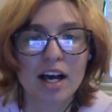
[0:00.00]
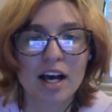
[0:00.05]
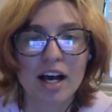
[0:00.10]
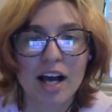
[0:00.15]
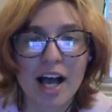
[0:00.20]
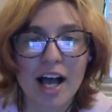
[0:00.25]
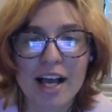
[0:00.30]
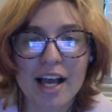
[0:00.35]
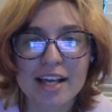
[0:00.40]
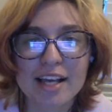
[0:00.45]

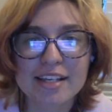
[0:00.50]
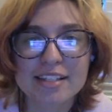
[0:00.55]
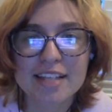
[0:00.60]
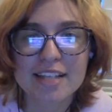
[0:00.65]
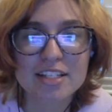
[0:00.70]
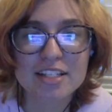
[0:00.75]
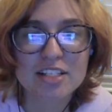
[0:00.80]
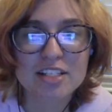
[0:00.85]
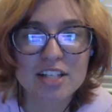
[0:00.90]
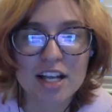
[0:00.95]
I
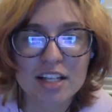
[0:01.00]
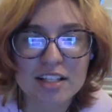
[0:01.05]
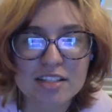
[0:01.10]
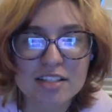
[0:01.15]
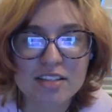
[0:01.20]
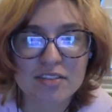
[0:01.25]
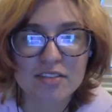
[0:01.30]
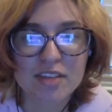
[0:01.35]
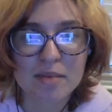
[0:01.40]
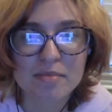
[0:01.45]
get jealous
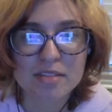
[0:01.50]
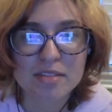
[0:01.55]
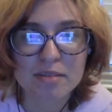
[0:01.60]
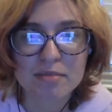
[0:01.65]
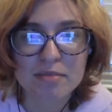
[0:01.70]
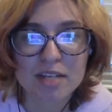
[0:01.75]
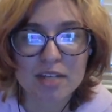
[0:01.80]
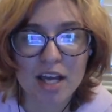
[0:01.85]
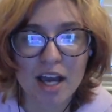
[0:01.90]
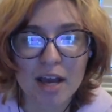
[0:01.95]
of them
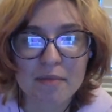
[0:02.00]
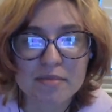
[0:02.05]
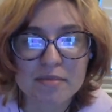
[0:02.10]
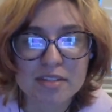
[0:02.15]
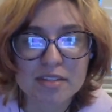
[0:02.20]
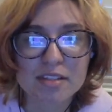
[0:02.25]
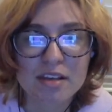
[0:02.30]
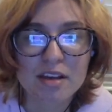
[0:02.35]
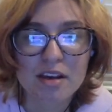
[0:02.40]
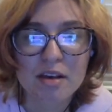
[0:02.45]
sometimes,
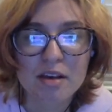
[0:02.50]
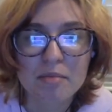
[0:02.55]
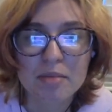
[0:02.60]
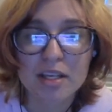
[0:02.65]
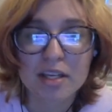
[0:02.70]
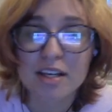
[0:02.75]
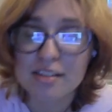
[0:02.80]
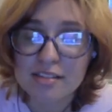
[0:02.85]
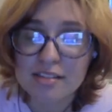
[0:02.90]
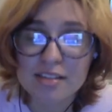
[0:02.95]

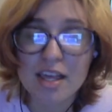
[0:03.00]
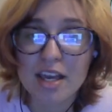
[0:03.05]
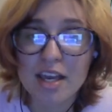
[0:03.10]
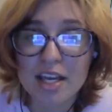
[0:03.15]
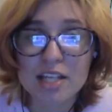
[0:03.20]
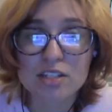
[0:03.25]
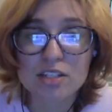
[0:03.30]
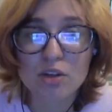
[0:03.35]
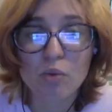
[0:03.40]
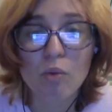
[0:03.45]
because they
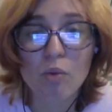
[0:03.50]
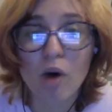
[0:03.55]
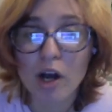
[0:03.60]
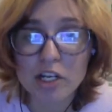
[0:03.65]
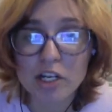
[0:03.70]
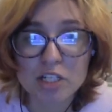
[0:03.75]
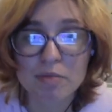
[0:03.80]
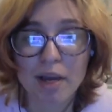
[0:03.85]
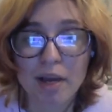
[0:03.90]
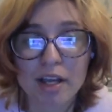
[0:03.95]
get to
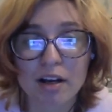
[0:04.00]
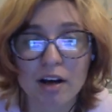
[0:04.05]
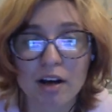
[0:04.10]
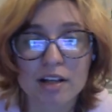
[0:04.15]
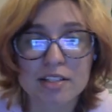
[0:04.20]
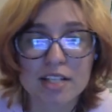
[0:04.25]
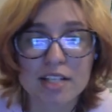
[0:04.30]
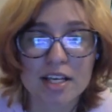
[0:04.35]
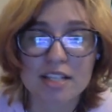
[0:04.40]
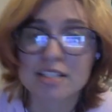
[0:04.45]
watch my
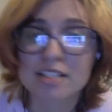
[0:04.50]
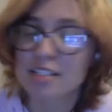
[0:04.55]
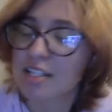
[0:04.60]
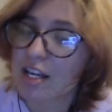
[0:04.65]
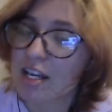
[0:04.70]
content.